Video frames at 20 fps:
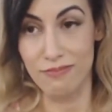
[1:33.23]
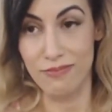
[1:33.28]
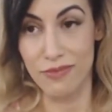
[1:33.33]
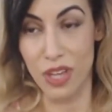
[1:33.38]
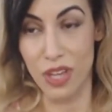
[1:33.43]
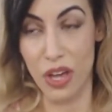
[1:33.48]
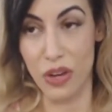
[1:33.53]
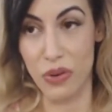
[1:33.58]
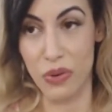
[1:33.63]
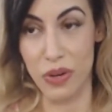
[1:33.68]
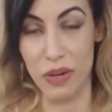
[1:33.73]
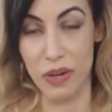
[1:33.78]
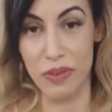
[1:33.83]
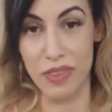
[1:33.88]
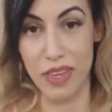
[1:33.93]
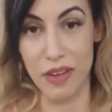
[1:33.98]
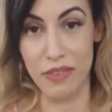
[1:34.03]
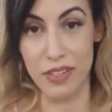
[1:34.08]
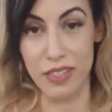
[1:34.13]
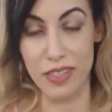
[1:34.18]
agree with
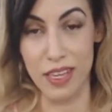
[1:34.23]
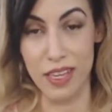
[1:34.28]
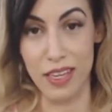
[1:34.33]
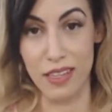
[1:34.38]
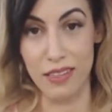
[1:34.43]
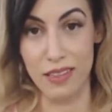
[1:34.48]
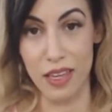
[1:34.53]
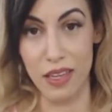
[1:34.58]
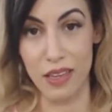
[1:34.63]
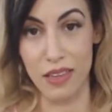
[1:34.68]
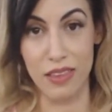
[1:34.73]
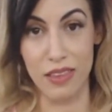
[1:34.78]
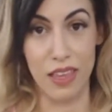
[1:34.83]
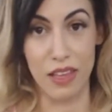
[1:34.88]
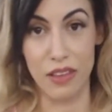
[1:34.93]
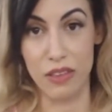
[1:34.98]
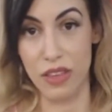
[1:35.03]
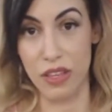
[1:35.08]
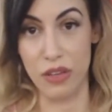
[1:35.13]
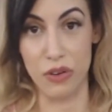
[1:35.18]
everything they,
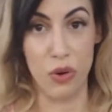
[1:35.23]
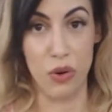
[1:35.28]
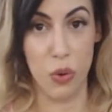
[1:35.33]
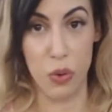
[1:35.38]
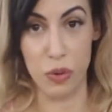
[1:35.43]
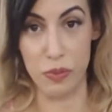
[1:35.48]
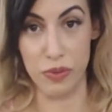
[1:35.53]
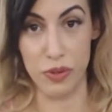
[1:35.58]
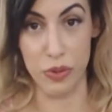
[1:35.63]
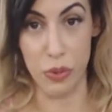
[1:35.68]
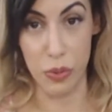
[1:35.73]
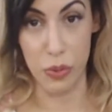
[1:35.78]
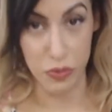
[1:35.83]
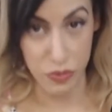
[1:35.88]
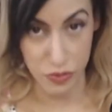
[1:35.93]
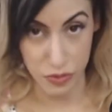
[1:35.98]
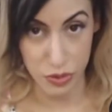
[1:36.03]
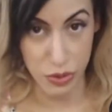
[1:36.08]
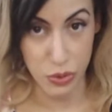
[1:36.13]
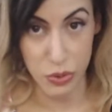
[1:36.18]
that their corporate
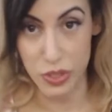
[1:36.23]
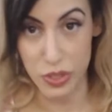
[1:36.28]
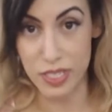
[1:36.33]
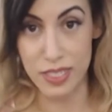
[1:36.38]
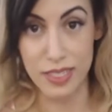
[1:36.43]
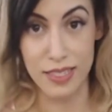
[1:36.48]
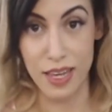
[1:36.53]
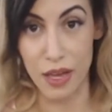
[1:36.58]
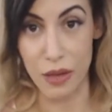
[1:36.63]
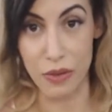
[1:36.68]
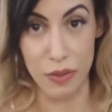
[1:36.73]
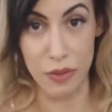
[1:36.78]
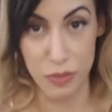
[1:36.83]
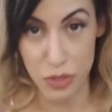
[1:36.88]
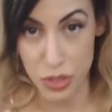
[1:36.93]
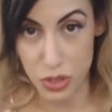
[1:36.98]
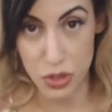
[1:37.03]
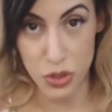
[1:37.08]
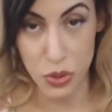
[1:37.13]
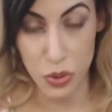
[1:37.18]
overlords tell them
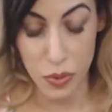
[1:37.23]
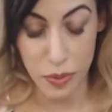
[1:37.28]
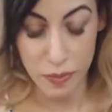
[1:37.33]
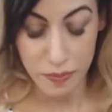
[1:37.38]
to do.